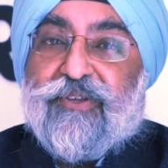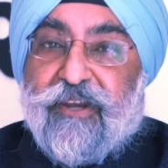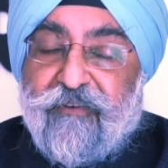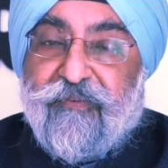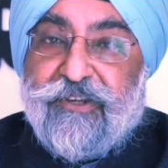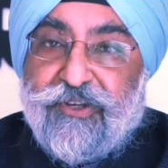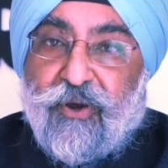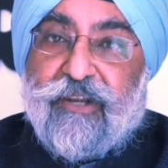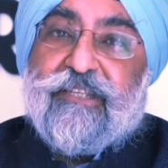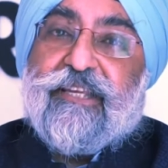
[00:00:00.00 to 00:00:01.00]
So if
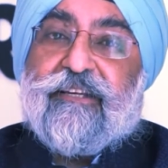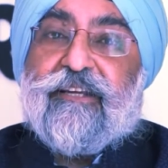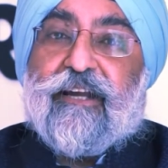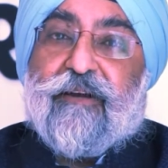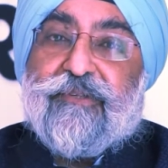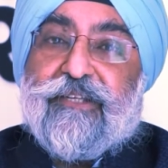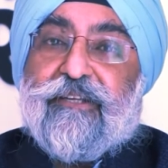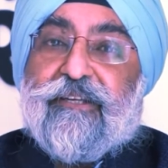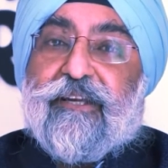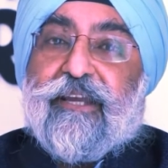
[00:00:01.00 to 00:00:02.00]
insurance sector comes
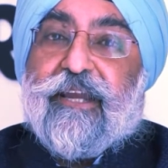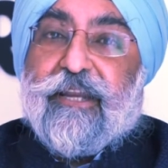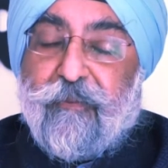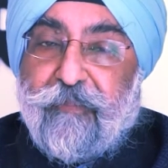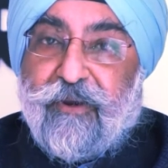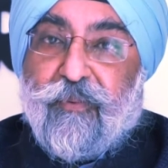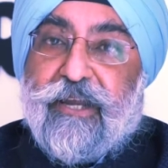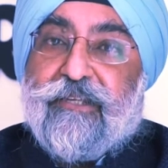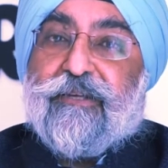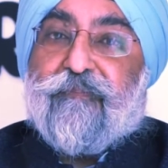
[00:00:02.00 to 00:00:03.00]
in a big
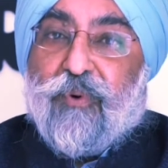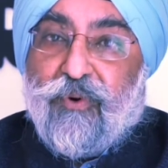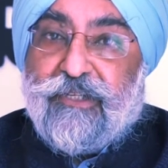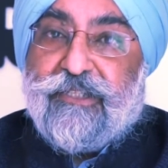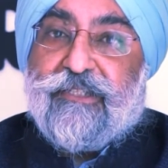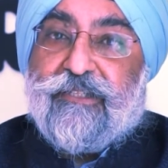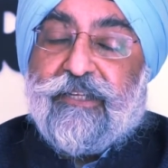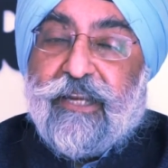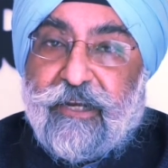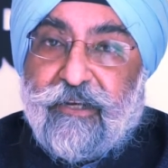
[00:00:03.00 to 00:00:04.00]
way, supports
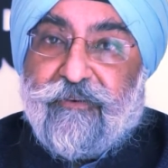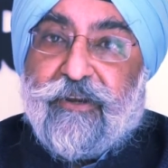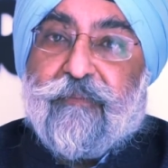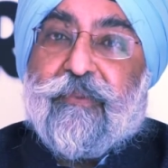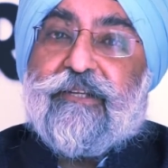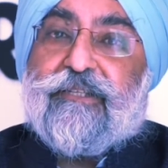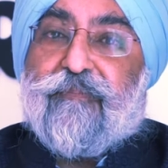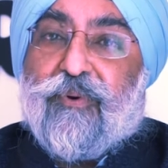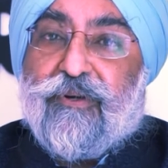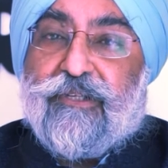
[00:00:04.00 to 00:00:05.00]
the dental treatment,
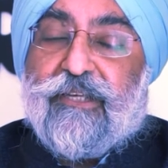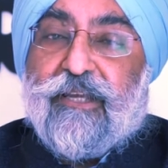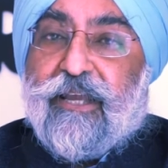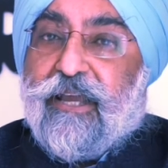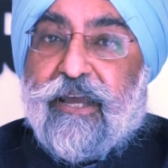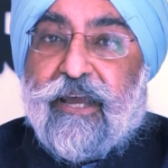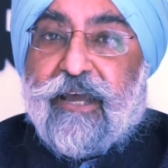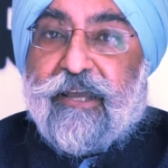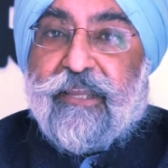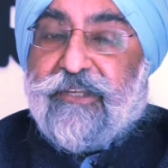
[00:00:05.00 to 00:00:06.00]
supports,
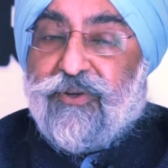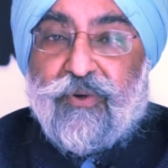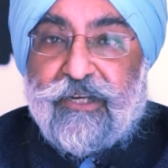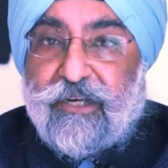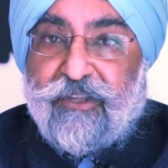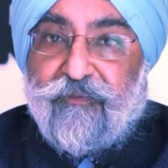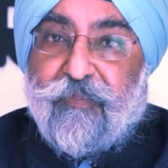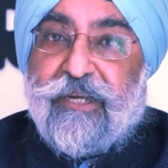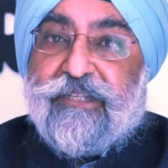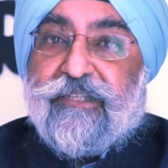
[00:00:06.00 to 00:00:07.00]
there's no dearth
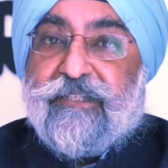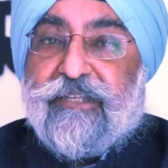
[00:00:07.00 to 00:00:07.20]
of patients.